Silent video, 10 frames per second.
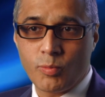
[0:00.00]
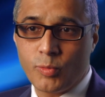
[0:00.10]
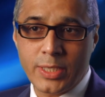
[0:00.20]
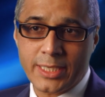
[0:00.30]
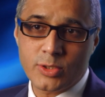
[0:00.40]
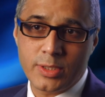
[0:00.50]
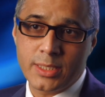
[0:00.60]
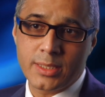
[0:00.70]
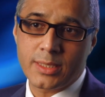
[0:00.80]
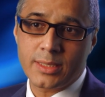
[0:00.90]
would
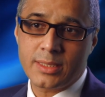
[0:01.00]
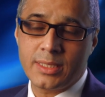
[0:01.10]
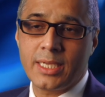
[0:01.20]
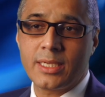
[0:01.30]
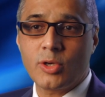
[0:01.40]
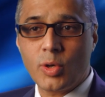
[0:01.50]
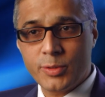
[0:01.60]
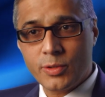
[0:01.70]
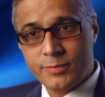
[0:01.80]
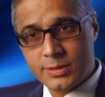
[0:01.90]
actually take a
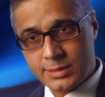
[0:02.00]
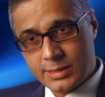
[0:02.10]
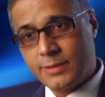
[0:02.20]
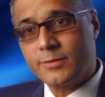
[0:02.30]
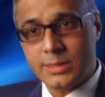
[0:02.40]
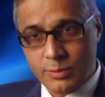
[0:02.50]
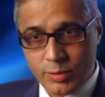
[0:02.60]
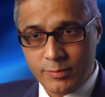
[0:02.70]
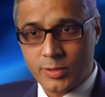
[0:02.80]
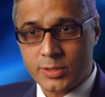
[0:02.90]
copy of the servers that
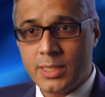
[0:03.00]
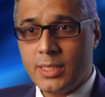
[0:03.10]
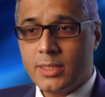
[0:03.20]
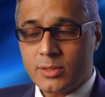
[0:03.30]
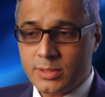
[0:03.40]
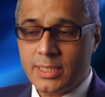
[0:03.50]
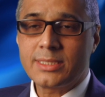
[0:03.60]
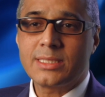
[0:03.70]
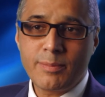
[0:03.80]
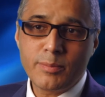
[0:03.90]
we've got. Because
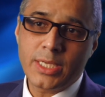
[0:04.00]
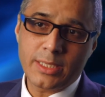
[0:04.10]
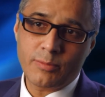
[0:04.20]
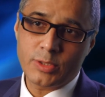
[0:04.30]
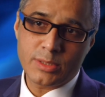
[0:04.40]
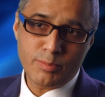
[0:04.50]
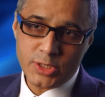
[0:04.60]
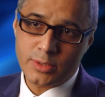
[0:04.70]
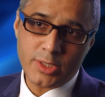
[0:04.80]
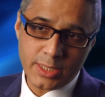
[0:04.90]
there's some data which is
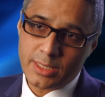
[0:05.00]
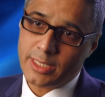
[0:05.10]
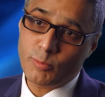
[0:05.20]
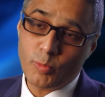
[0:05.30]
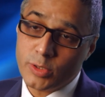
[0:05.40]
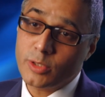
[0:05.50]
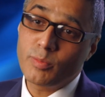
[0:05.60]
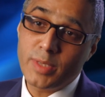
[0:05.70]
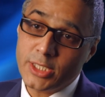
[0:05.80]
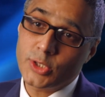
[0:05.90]
mission critical, and we wanted
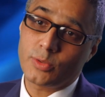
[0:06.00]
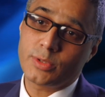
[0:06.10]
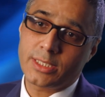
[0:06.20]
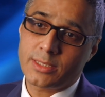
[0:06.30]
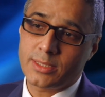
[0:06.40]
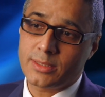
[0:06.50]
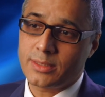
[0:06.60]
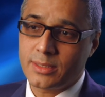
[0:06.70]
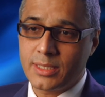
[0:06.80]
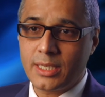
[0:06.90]
to make sure that
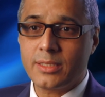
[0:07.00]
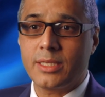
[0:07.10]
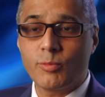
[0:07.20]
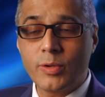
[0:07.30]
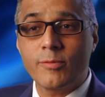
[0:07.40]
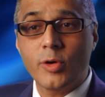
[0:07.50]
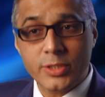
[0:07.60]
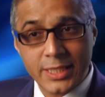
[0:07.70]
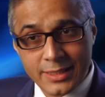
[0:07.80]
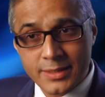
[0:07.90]
the data that we have
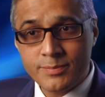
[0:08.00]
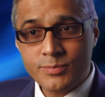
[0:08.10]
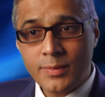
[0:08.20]
got here